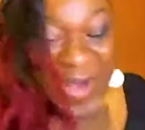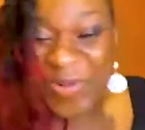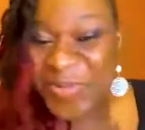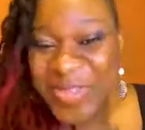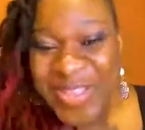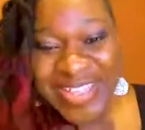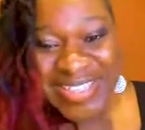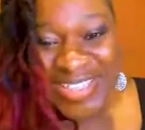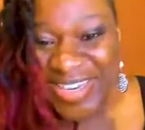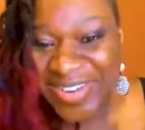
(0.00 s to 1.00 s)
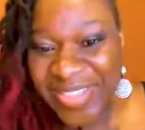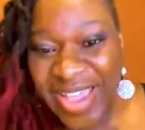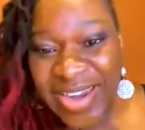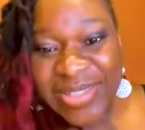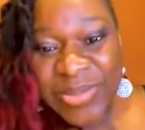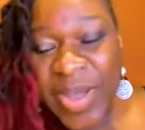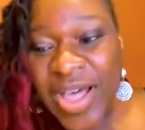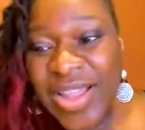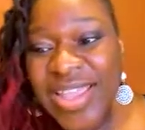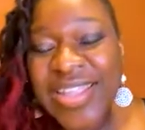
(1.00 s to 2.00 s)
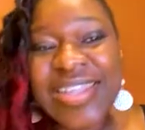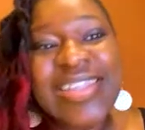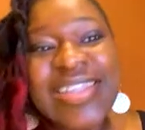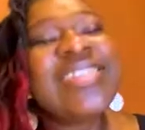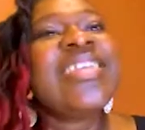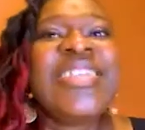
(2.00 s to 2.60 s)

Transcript: hope we do that as well and continue